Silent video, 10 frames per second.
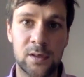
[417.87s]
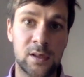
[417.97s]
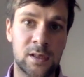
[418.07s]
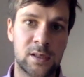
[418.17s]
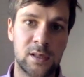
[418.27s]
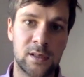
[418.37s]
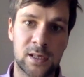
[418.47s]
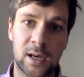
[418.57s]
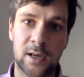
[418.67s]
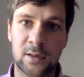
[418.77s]
you can see the
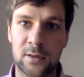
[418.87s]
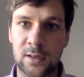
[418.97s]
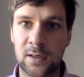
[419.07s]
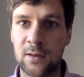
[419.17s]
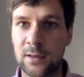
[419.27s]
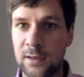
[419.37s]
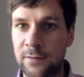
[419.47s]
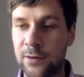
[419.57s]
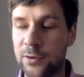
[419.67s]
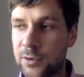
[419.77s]
sectors that the
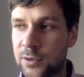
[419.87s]
defaults.